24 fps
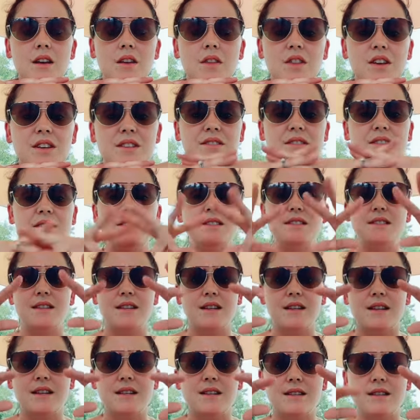this
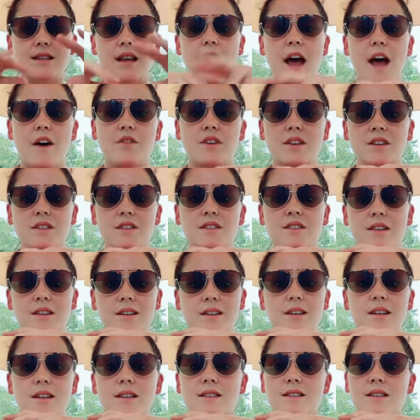disease having a
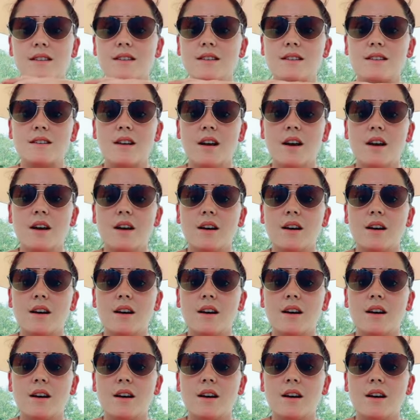syrinx is